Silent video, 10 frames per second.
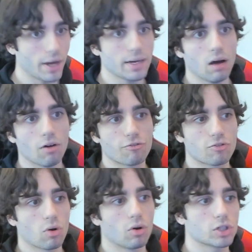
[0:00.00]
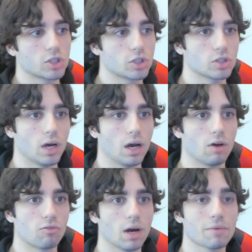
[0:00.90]
now, of course,
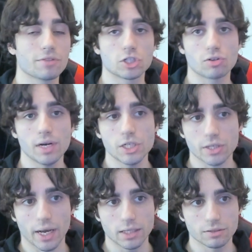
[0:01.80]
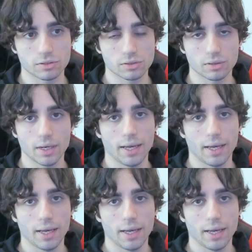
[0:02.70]
Realm of the Strange is active,